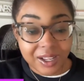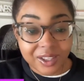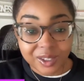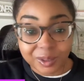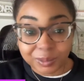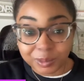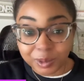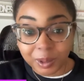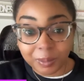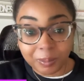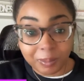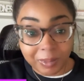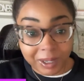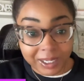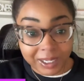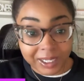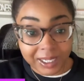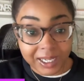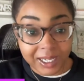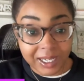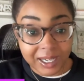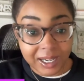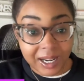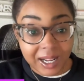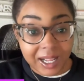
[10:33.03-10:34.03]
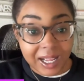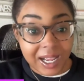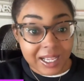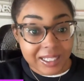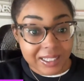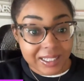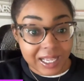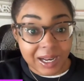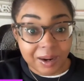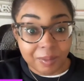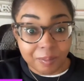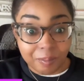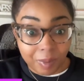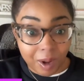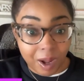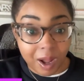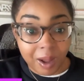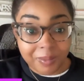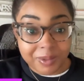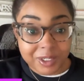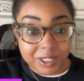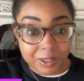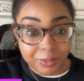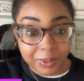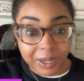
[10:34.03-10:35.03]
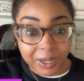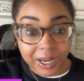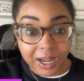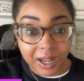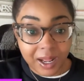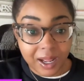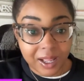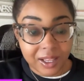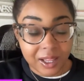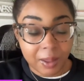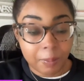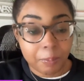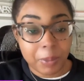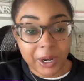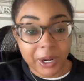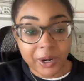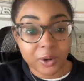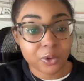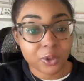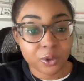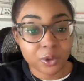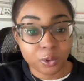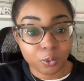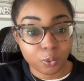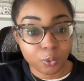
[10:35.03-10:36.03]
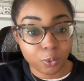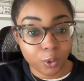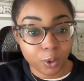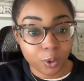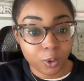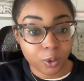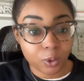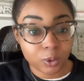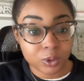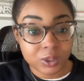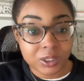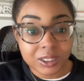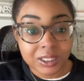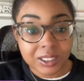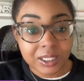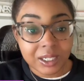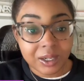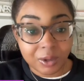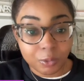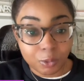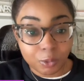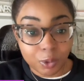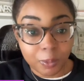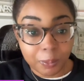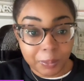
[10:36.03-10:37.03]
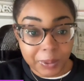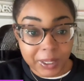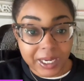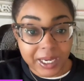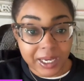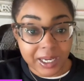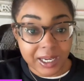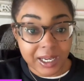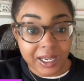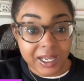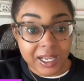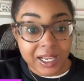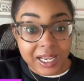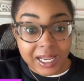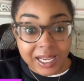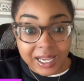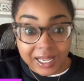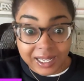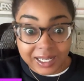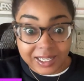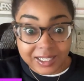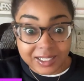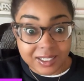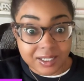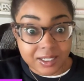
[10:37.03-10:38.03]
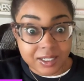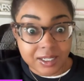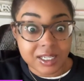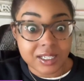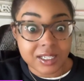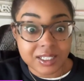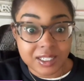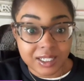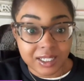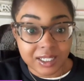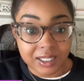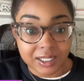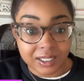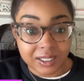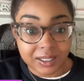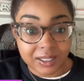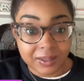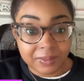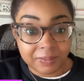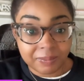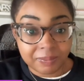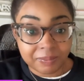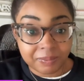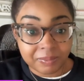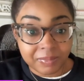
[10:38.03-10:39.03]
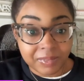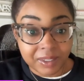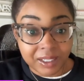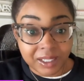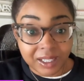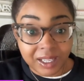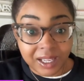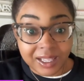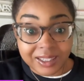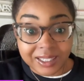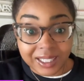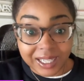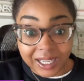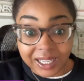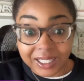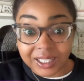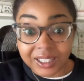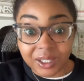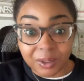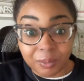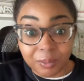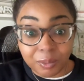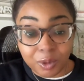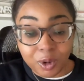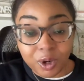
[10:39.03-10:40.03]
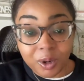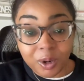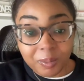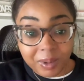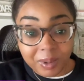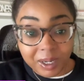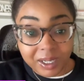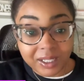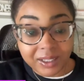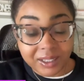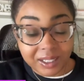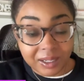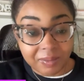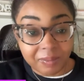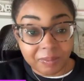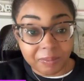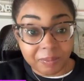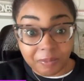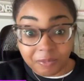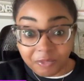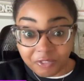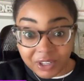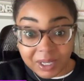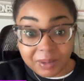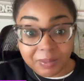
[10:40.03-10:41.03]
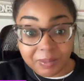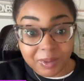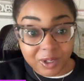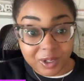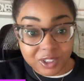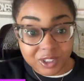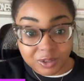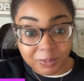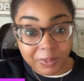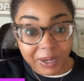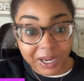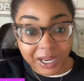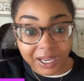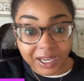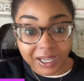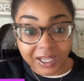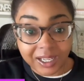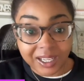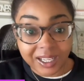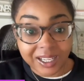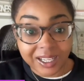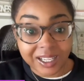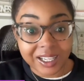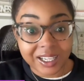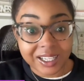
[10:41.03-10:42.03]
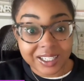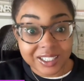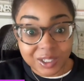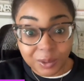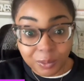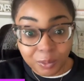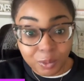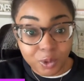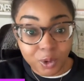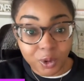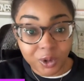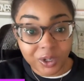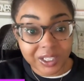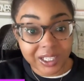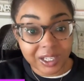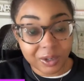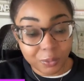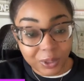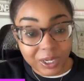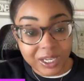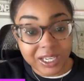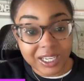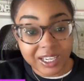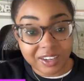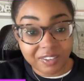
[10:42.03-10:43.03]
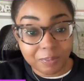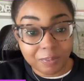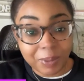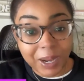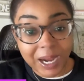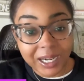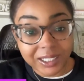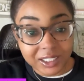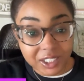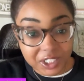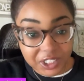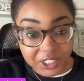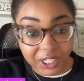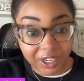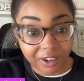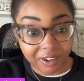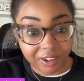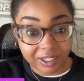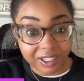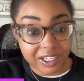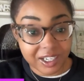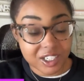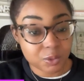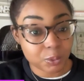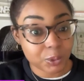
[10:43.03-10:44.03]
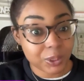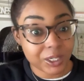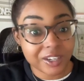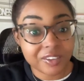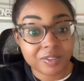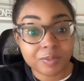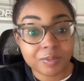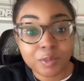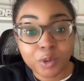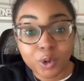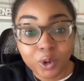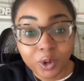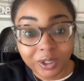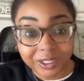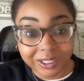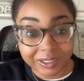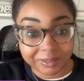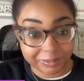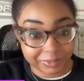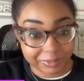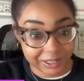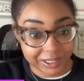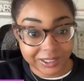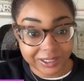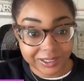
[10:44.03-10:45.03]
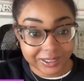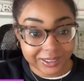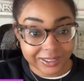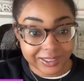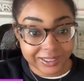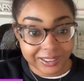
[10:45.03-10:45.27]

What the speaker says: the more money that moms make, the better the world will be. It is a statistic that the more money that females make, the more that we give back to charities. We give more than men.